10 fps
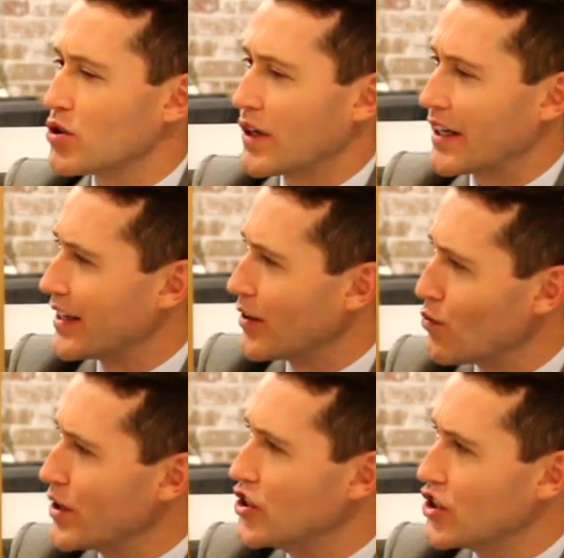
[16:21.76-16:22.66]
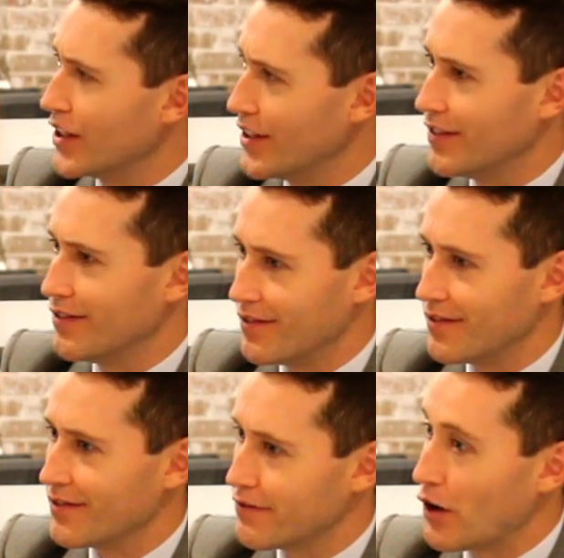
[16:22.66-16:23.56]
doing it in a rigid
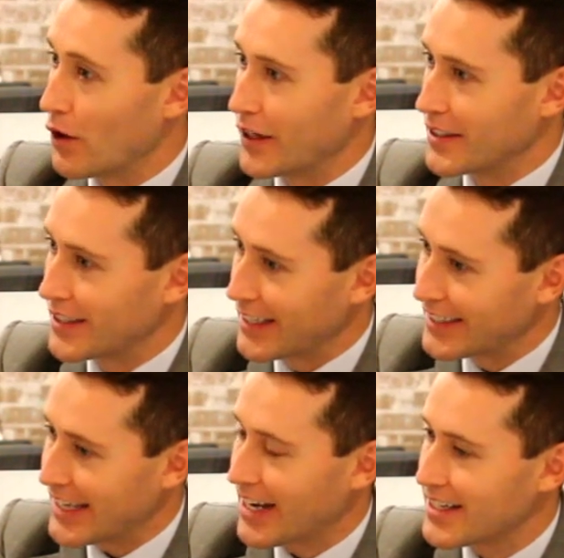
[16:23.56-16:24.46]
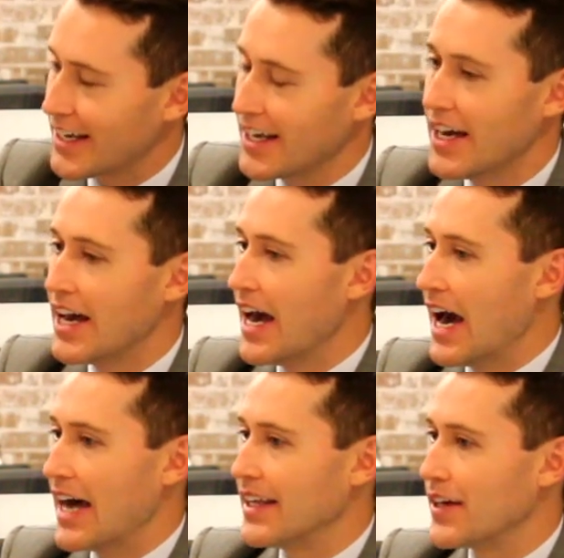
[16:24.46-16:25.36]
following to the exact T.
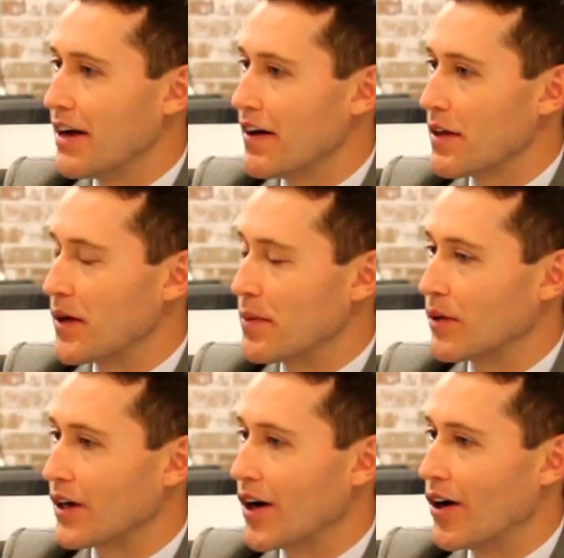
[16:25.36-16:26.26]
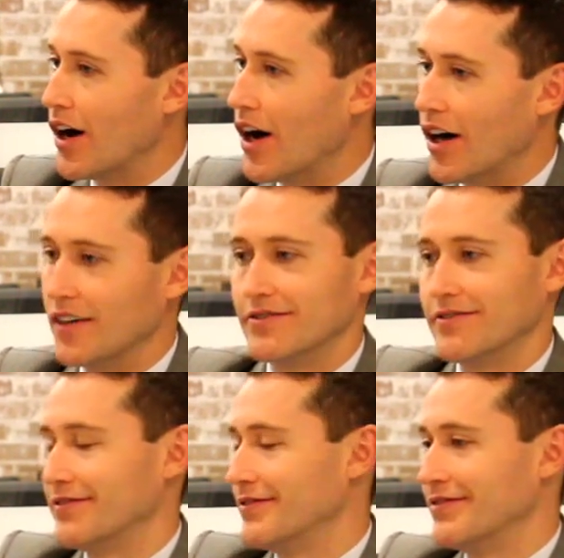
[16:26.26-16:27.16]
And then you have other people that go, oh,
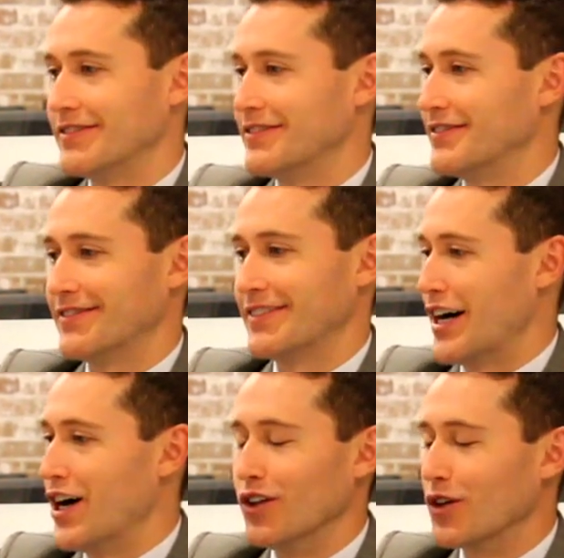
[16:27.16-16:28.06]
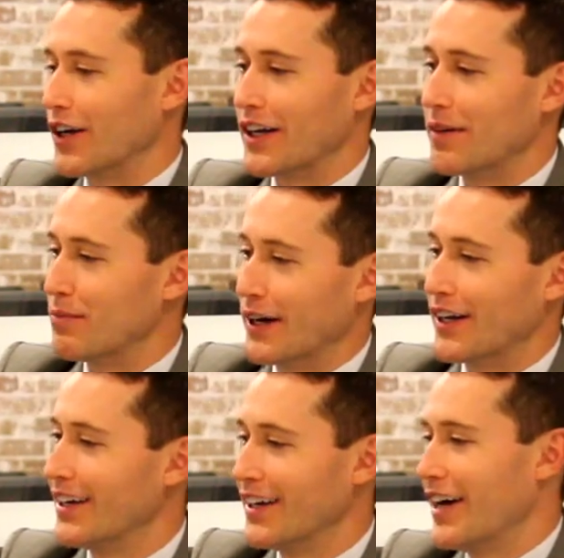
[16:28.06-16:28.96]
I'll look at it, but